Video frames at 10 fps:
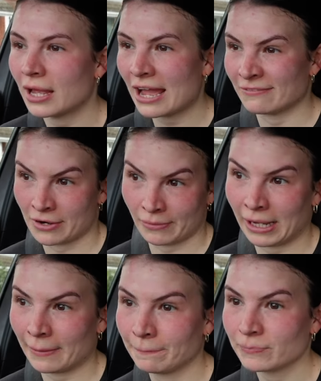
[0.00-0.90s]

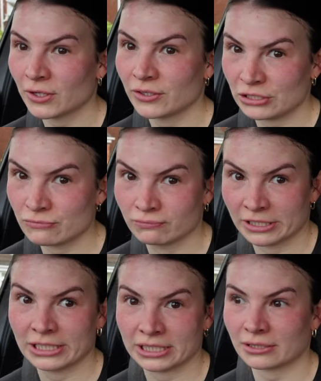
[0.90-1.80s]
everywhere. You
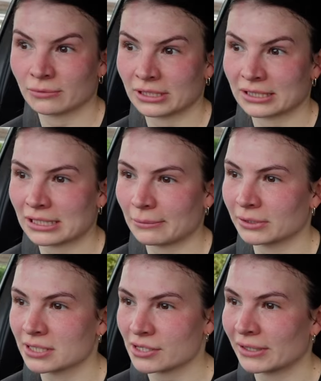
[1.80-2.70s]
really don't want that to
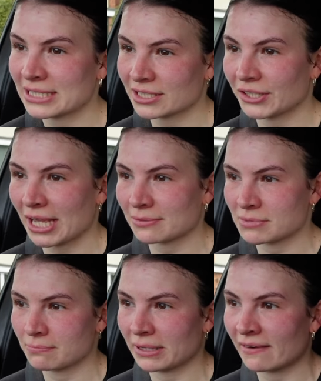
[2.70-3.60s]
happen. So I need to go and get them
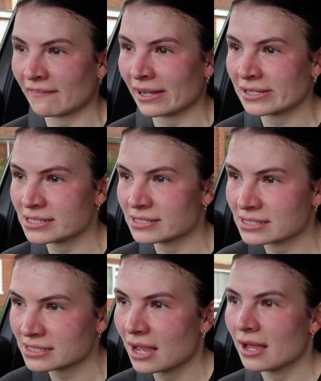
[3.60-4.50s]
some bigger
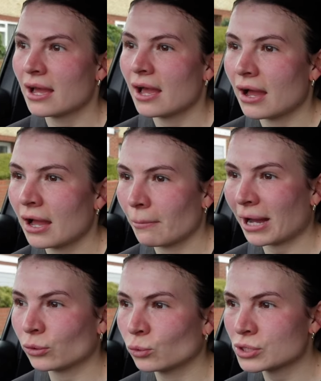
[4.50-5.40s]
vests um,
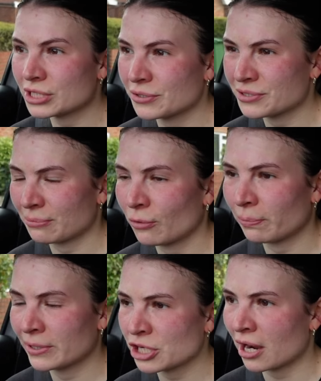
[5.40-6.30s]
and also some more
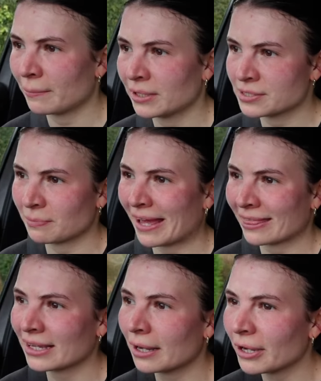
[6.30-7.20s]
pyjamas, but I
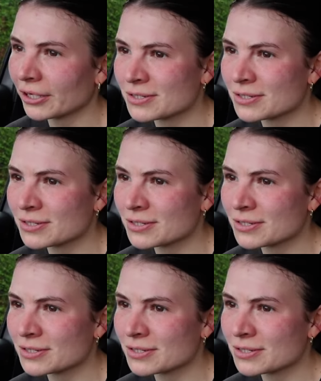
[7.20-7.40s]
think I might go